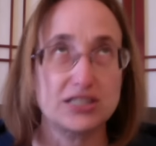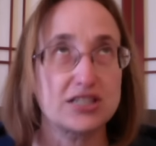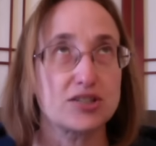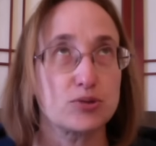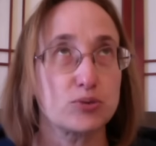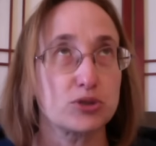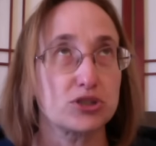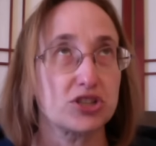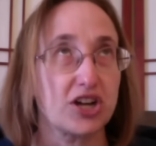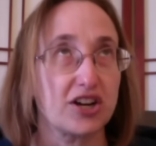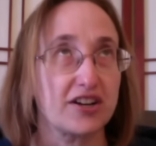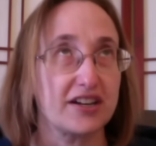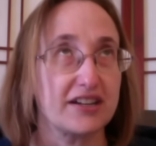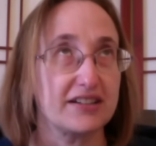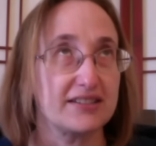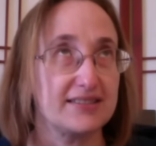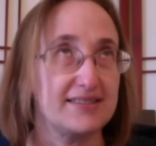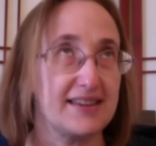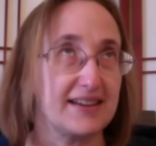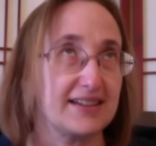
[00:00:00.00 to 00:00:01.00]
So we're talking
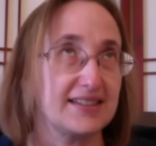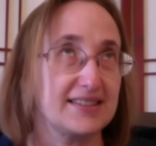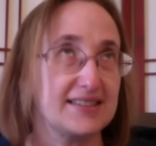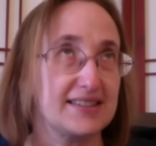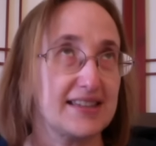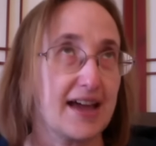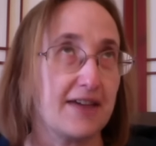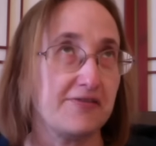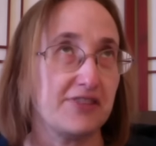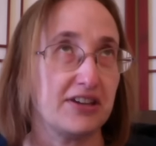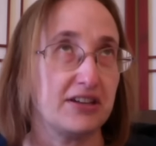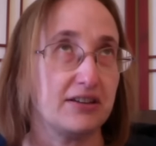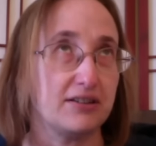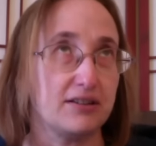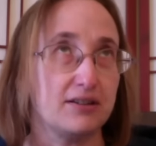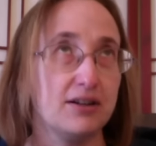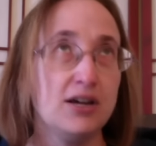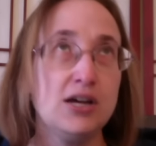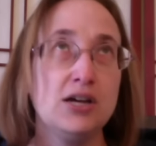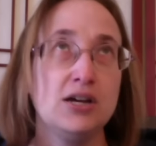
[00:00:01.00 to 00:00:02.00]
six,
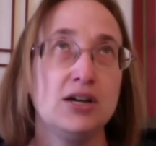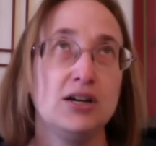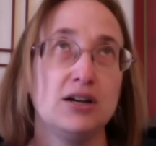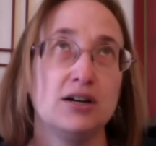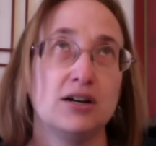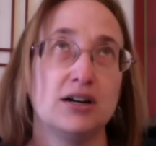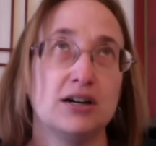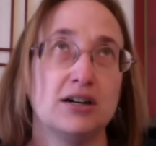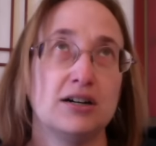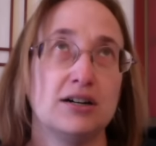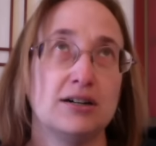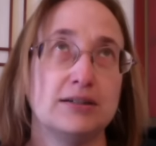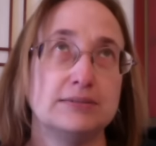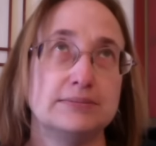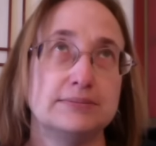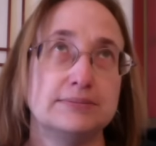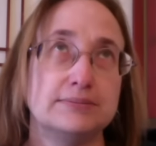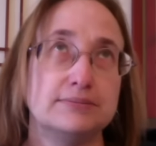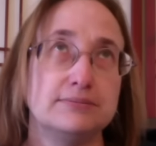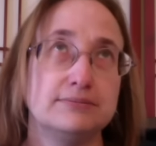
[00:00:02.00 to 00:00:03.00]
seven,
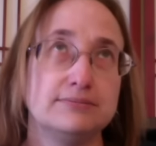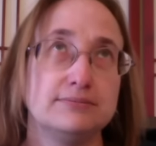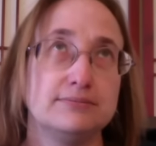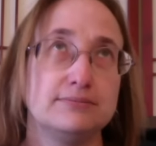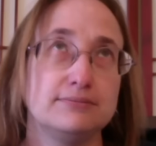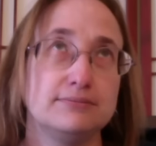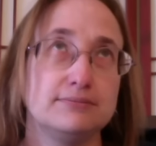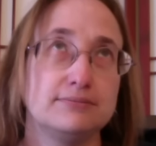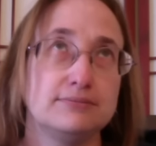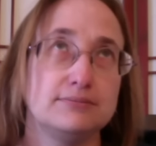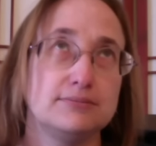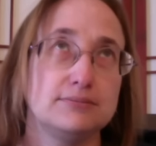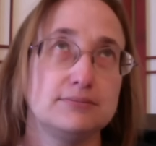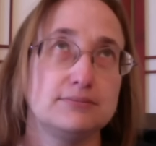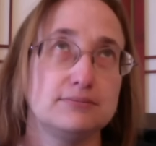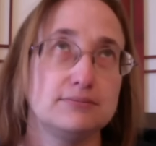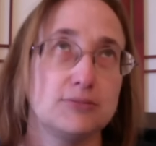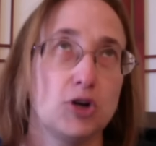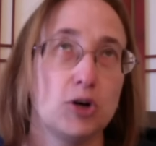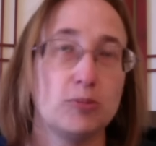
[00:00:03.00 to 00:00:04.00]

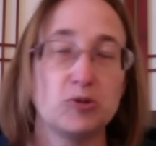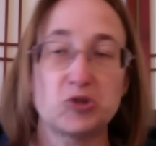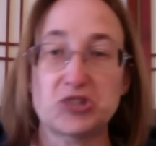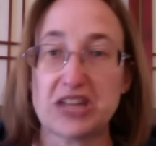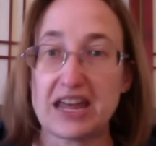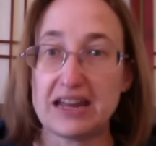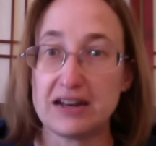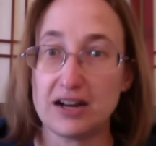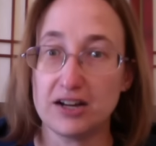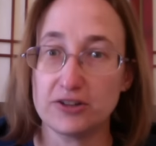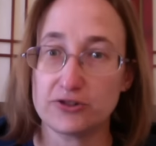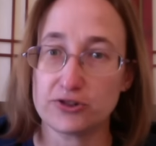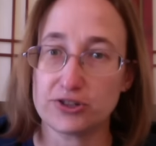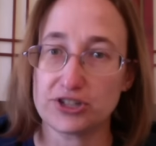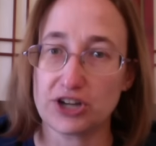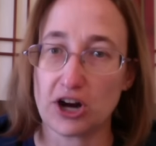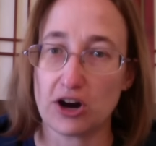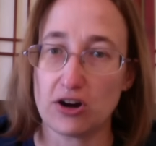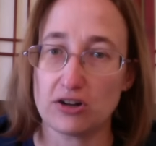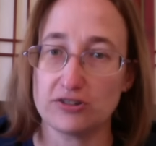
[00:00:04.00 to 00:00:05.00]
almost 800
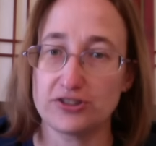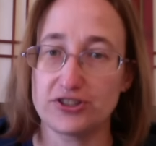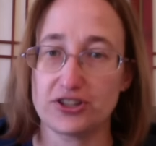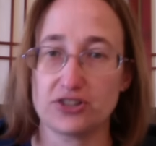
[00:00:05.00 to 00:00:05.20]
yards.